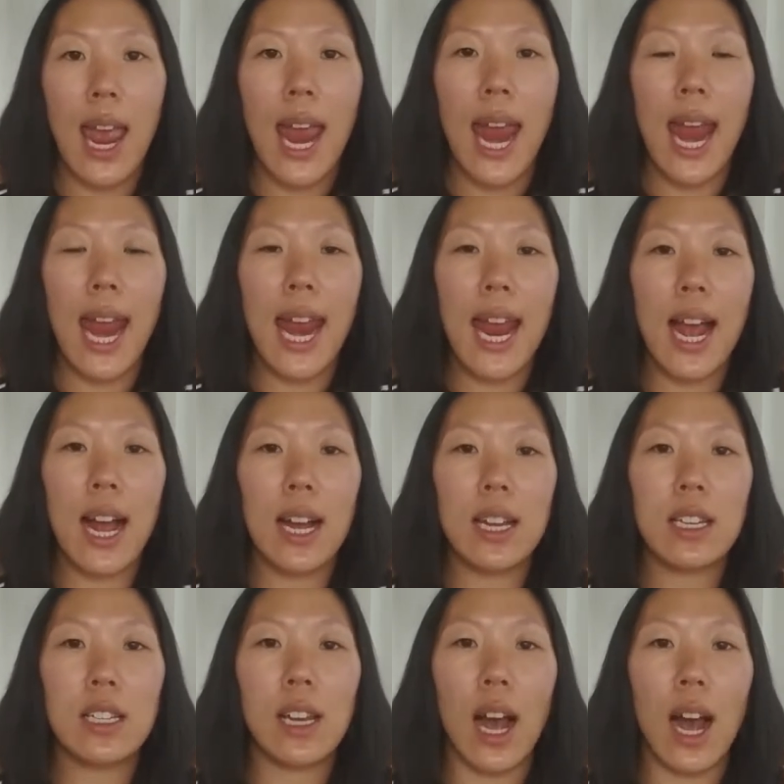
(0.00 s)

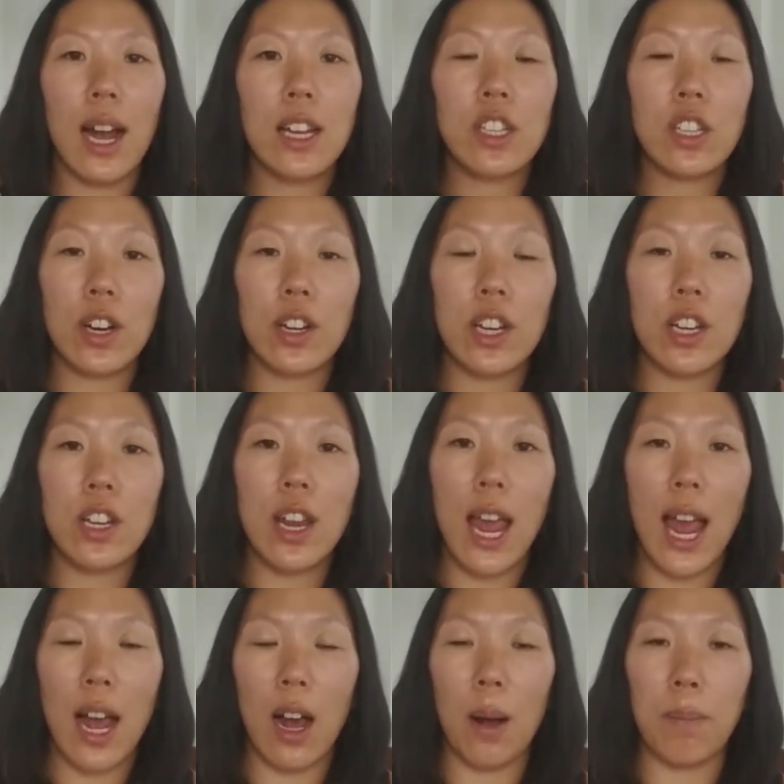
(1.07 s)
And I started
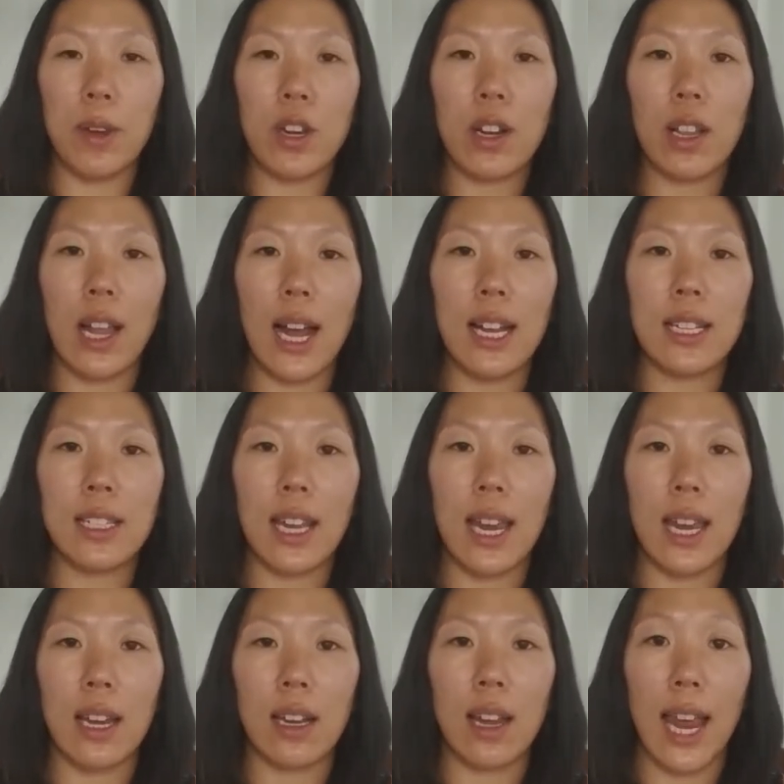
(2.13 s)
utilizing,